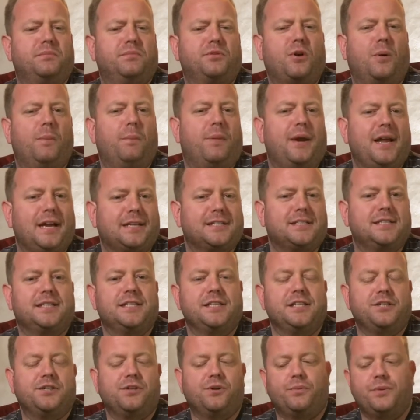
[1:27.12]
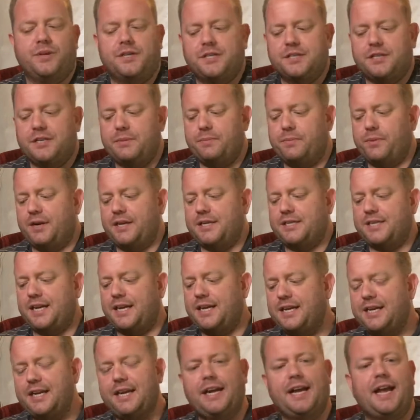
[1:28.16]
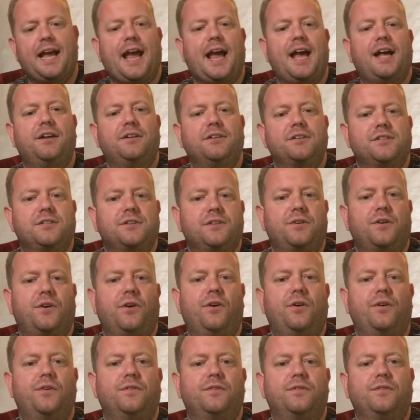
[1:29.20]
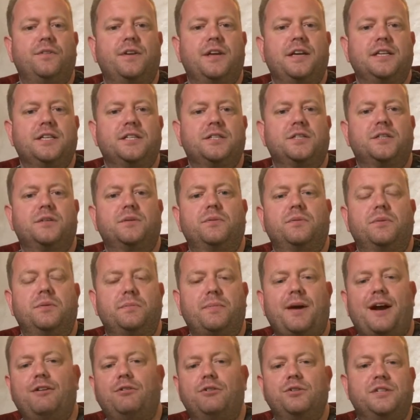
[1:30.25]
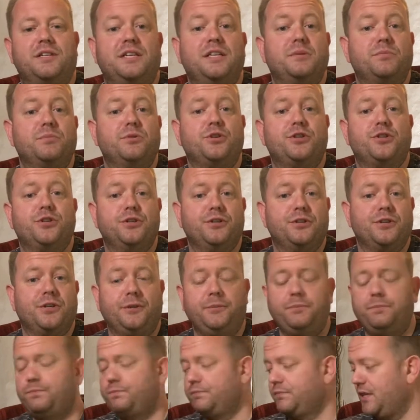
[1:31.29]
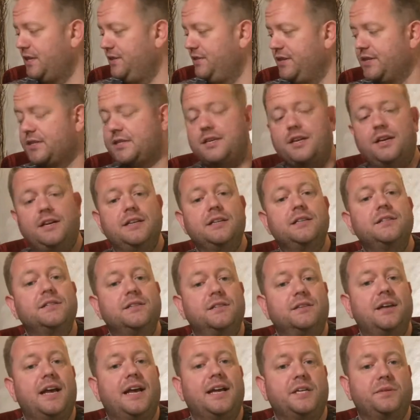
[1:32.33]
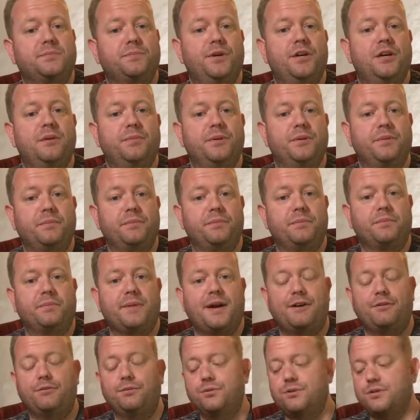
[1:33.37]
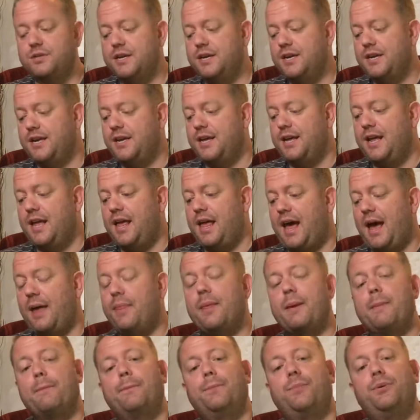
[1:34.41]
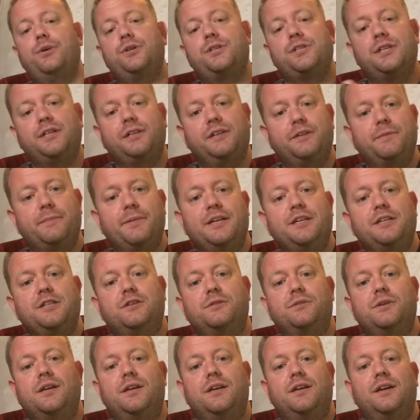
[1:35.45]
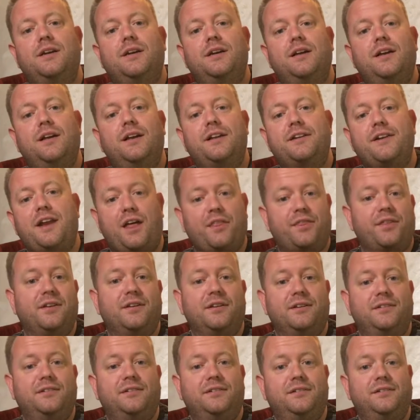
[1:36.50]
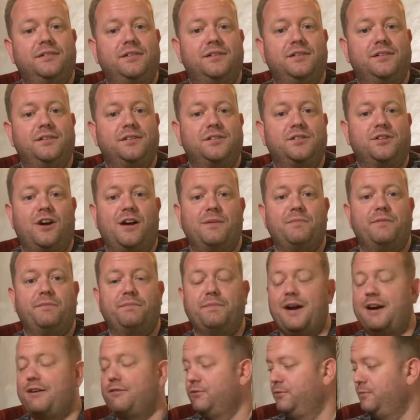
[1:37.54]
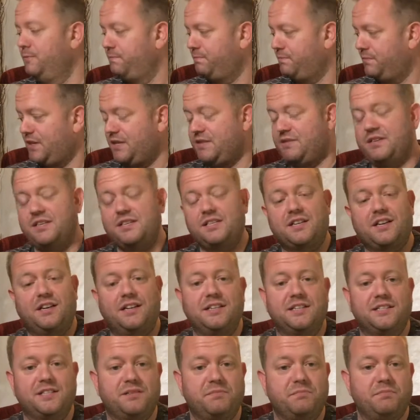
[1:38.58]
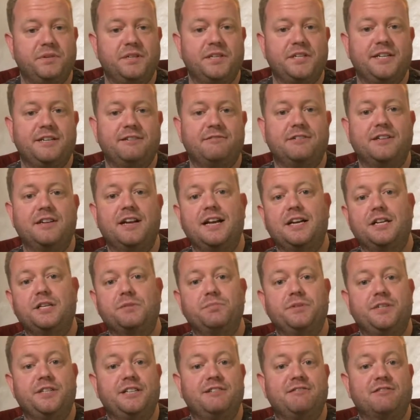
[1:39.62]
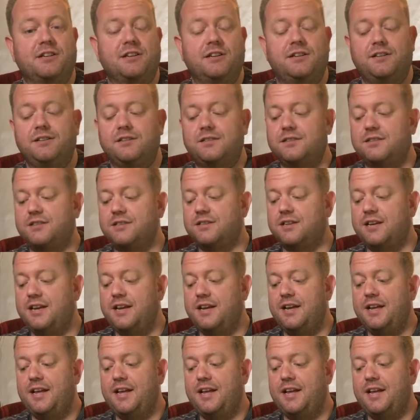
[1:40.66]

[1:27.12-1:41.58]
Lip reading: complexity to your whiskey by taking it out of the barrels it's matured in this case ex-bourbon barrels, and then putting them into another type of barrel, in this case Madeira ex-Madeira casks,